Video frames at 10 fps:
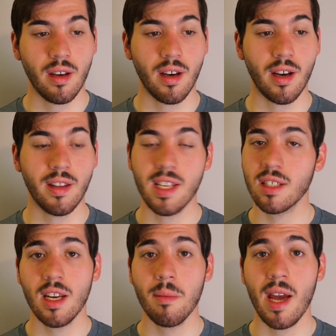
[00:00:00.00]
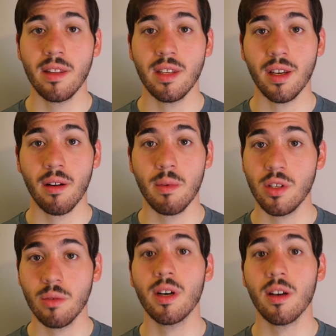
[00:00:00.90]
And that's not a bad thing, all right? We
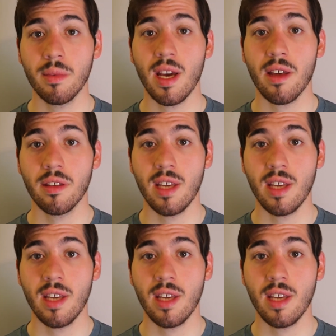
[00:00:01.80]
should welcome death.